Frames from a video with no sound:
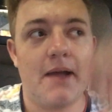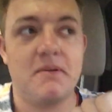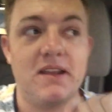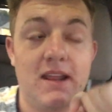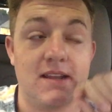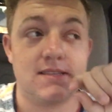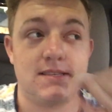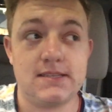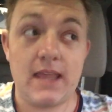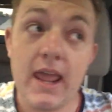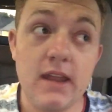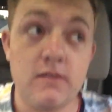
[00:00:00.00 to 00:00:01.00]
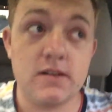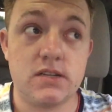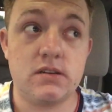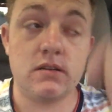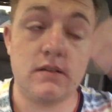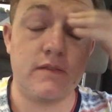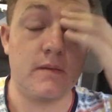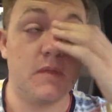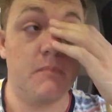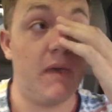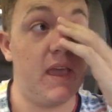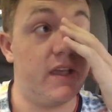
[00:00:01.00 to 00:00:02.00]
I'm gonna get a sandwich from
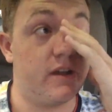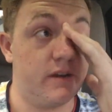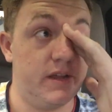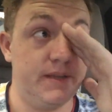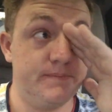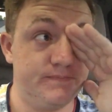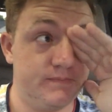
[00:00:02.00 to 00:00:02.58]
the bakery